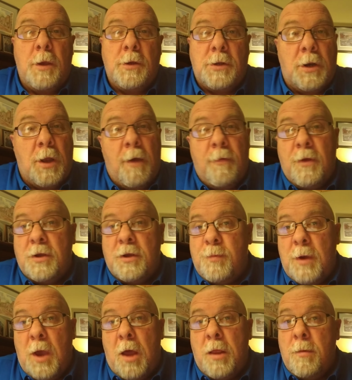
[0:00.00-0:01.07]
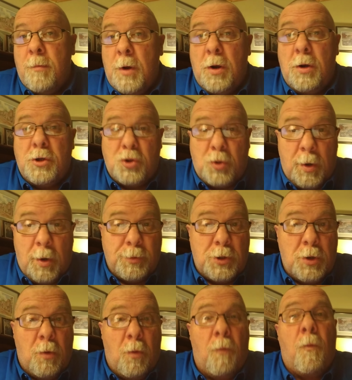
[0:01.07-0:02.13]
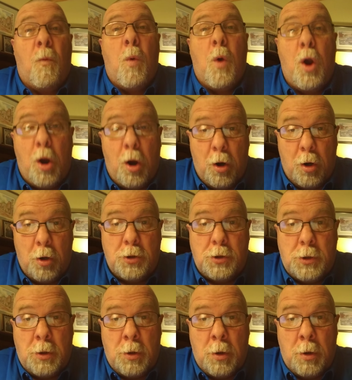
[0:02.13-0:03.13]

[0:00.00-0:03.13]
is a love that's beyond the mere description of words,